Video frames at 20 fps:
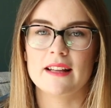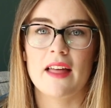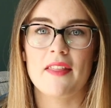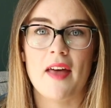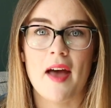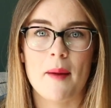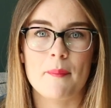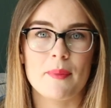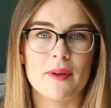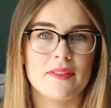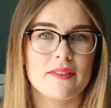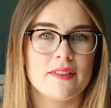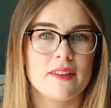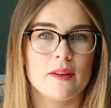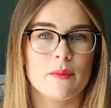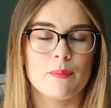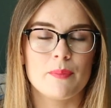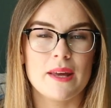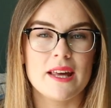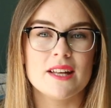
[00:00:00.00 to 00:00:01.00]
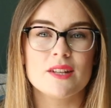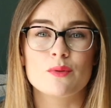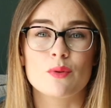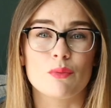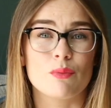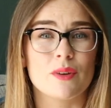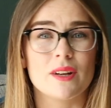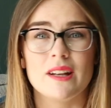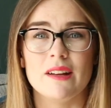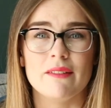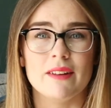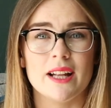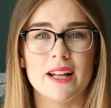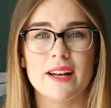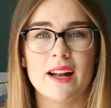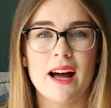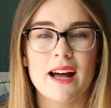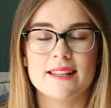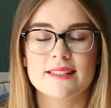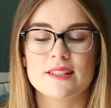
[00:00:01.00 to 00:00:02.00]
like that, but the beers were really
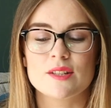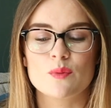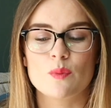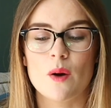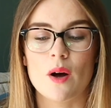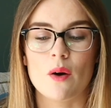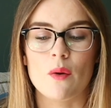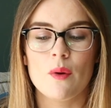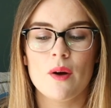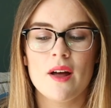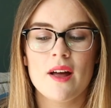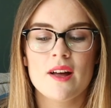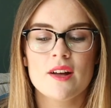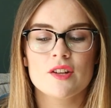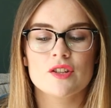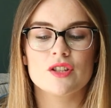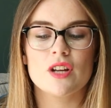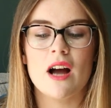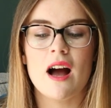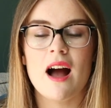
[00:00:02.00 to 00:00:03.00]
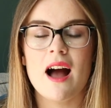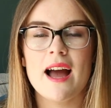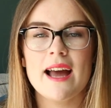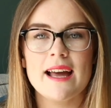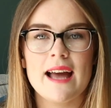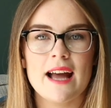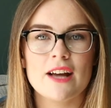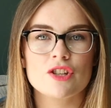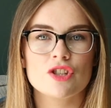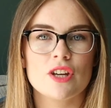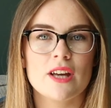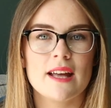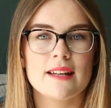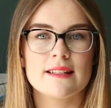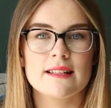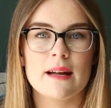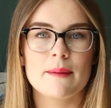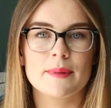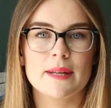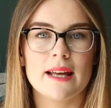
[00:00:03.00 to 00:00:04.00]
nice as well. So I actually
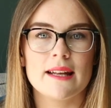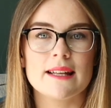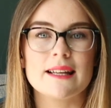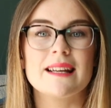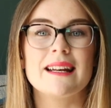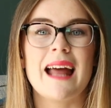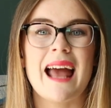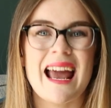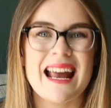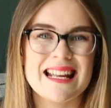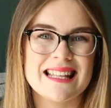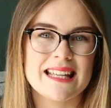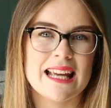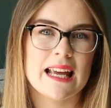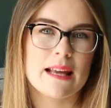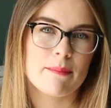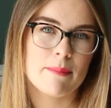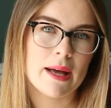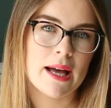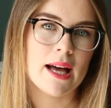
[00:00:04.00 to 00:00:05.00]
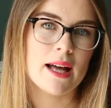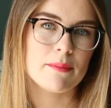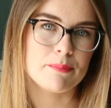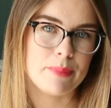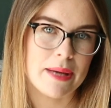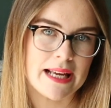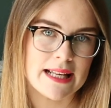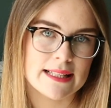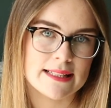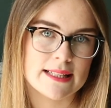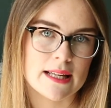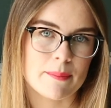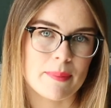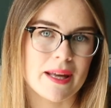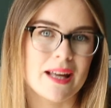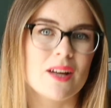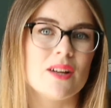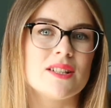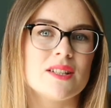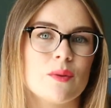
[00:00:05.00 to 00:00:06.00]
ended up getting an 18-pound pizza
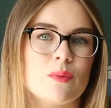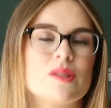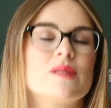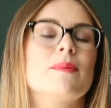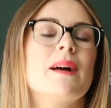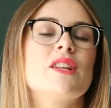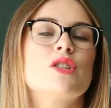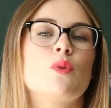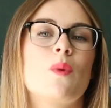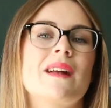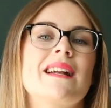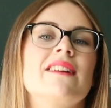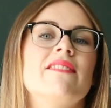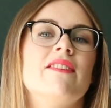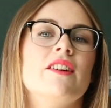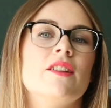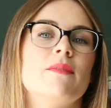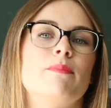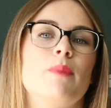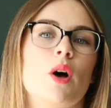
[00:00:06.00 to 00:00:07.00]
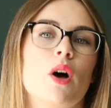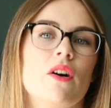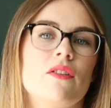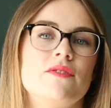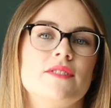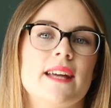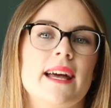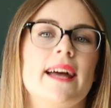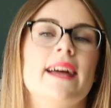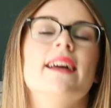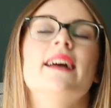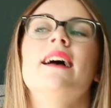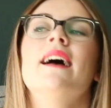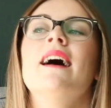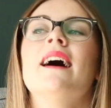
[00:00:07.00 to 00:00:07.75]
because it was my 25th birthday.